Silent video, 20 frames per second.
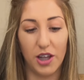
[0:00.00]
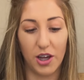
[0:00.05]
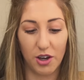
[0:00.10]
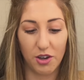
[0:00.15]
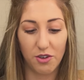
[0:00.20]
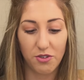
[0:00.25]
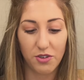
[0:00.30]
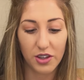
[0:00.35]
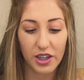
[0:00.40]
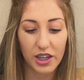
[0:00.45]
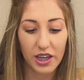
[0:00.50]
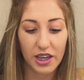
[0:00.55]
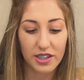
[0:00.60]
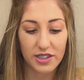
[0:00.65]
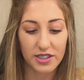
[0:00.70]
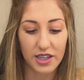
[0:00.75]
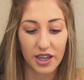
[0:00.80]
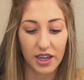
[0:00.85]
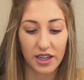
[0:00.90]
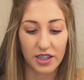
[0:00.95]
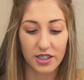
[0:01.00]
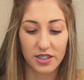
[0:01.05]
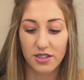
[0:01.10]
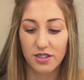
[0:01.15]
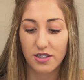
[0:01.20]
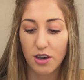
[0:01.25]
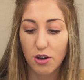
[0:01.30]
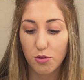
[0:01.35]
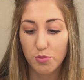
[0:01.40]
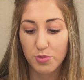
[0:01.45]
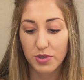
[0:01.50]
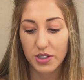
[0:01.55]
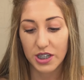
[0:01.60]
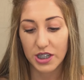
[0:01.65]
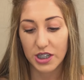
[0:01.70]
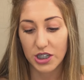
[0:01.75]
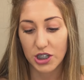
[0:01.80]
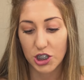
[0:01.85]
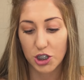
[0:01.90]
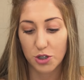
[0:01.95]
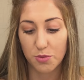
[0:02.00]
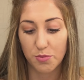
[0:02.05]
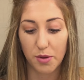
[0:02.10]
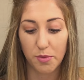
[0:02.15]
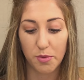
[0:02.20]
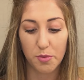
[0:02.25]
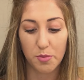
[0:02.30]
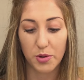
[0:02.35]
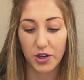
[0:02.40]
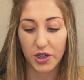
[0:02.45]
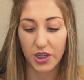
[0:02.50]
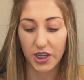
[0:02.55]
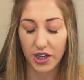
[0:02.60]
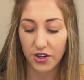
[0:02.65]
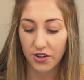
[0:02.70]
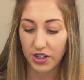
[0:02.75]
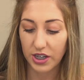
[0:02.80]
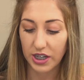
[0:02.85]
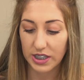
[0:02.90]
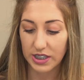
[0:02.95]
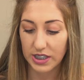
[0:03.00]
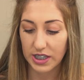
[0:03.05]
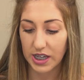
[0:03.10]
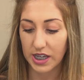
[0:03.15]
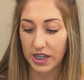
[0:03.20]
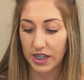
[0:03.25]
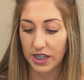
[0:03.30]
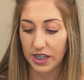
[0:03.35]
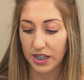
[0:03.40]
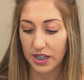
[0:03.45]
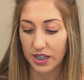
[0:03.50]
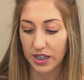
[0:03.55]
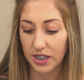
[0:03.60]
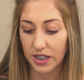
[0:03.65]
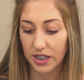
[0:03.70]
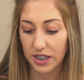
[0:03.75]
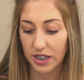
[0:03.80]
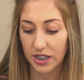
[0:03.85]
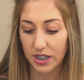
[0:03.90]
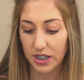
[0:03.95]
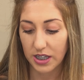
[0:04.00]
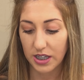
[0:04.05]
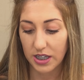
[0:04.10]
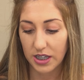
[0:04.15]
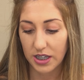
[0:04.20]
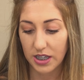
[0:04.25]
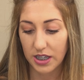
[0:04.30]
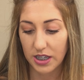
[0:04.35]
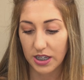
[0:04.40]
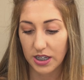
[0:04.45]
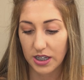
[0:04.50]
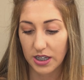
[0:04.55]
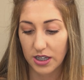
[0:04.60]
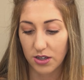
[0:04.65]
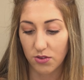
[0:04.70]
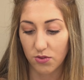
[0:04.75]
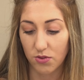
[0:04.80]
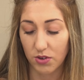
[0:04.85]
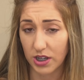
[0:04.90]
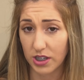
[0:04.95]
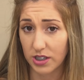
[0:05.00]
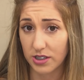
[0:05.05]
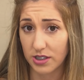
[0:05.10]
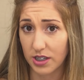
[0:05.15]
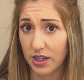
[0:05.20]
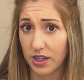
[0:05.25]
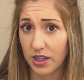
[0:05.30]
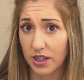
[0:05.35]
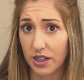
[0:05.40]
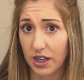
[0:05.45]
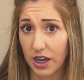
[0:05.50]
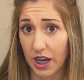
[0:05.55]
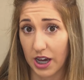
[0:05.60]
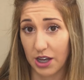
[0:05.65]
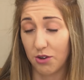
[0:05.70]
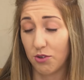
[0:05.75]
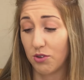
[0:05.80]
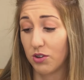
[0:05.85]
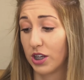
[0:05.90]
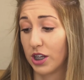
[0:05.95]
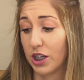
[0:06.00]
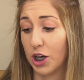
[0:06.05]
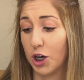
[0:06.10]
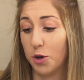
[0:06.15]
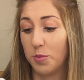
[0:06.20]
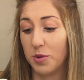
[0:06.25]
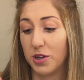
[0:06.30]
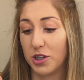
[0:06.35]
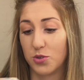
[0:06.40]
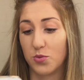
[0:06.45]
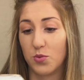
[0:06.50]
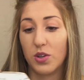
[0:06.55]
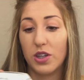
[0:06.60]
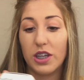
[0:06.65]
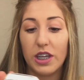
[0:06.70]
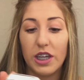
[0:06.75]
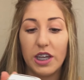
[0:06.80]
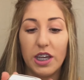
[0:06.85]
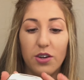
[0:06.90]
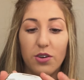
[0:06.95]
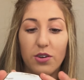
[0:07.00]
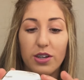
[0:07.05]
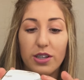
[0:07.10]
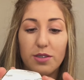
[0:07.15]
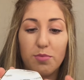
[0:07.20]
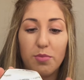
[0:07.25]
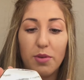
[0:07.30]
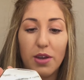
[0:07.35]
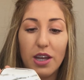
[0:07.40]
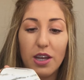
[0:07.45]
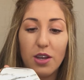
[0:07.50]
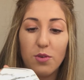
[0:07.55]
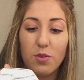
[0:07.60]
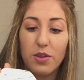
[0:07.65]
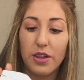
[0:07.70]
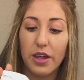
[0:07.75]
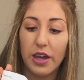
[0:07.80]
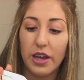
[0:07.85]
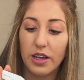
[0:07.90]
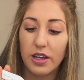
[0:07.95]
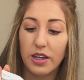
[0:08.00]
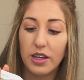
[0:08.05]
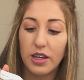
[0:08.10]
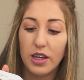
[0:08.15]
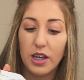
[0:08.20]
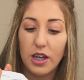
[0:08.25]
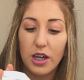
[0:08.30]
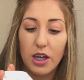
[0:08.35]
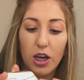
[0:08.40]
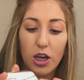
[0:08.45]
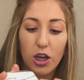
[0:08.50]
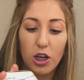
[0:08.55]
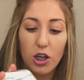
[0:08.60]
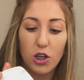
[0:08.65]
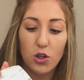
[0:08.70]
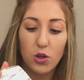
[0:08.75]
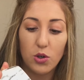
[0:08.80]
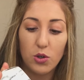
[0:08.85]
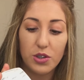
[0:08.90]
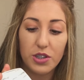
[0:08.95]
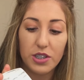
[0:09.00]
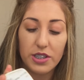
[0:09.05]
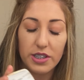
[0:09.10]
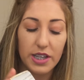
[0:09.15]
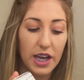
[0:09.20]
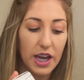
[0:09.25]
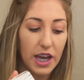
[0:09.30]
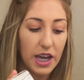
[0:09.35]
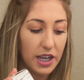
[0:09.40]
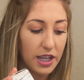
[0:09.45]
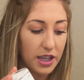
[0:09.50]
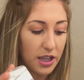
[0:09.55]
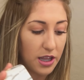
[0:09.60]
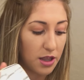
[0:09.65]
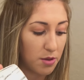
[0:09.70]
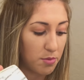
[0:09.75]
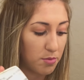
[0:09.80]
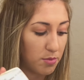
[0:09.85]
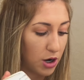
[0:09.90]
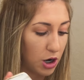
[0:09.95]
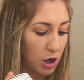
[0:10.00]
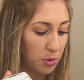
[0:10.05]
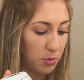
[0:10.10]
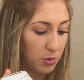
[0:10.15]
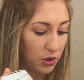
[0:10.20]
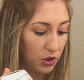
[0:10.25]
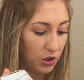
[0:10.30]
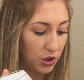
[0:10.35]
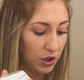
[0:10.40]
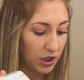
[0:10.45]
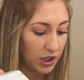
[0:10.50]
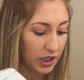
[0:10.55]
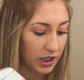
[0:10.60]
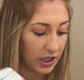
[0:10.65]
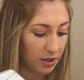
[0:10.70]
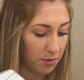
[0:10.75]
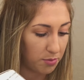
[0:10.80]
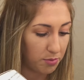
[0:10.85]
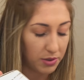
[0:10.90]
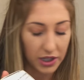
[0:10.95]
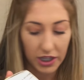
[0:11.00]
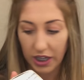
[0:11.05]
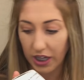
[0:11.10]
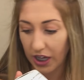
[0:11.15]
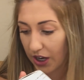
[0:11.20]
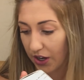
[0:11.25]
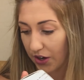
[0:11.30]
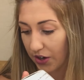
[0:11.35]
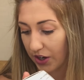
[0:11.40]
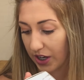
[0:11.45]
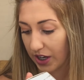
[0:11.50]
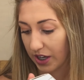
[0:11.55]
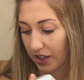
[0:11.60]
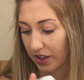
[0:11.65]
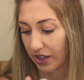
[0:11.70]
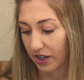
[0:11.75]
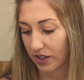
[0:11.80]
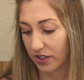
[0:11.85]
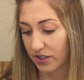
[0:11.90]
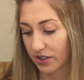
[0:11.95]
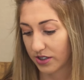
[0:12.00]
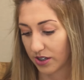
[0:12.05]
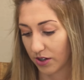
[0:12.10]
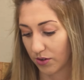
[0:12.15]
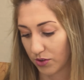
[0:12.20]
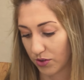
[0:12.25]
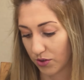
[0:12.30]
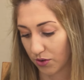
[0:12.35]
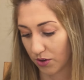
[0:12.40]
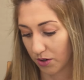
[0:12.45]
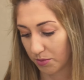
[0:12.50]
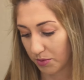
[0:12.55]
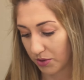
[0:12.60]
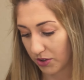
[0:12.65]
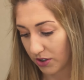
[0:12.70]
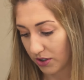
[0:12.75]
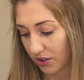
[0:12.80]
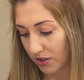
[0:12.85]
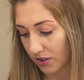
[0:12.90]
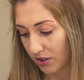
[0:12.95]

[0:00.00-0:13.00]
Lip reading: I feel like it's like a soap dish. Maybe put earrings in. Rings in. I don't really know, but it's really cute. It's plated with like a gold design and then the marble in the plate area. That is so adorable.